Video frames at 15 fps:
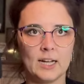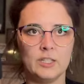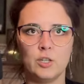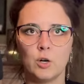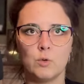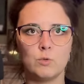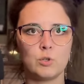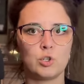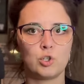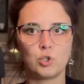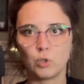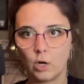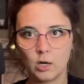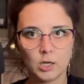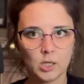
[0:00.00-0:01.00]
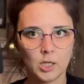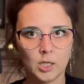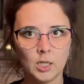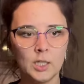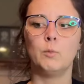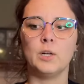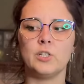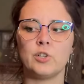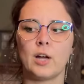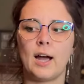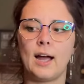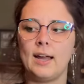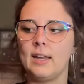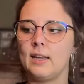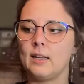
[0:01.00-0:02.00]
I don't struggle, which
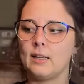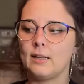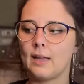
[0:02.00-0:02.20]
I